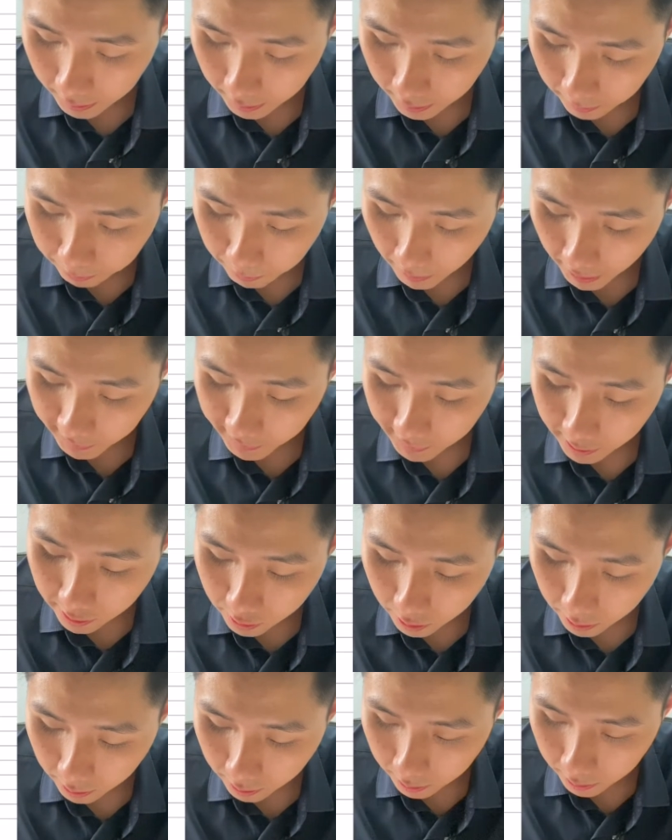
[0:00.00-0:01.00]

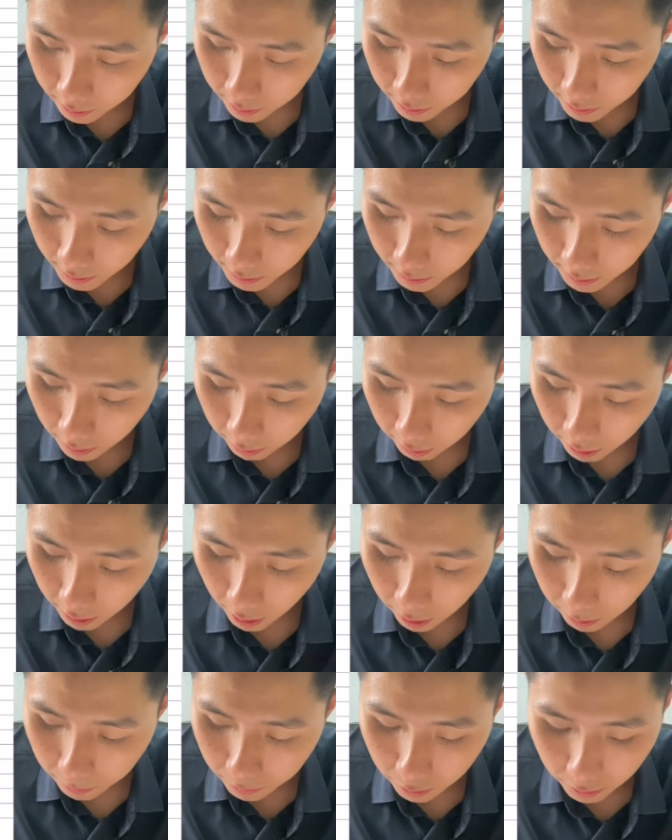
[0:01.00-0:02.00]
message in our
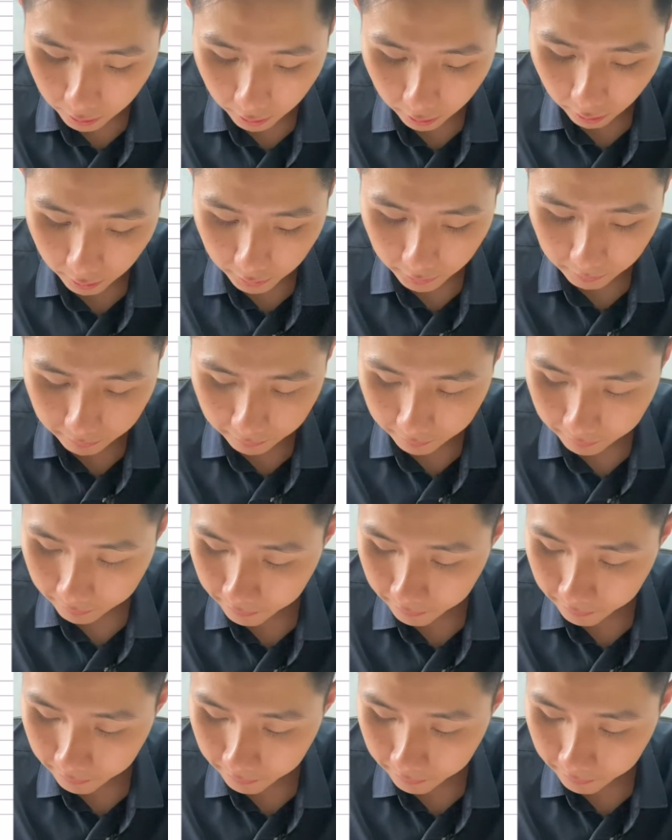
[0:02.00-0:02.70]
output column.